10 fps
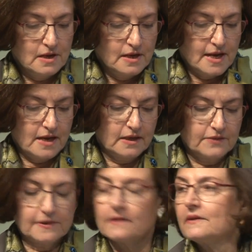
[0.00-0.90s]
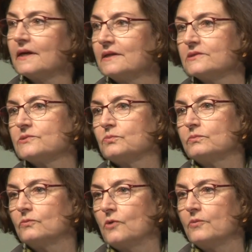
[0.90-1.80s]
And I think that is
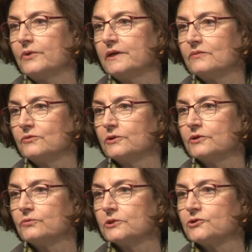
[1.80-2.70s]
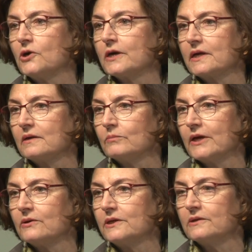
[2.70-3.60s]
what we have learned we're talking
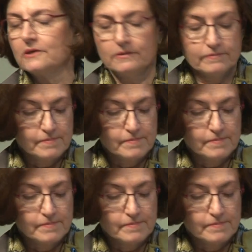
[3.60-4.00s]
about here.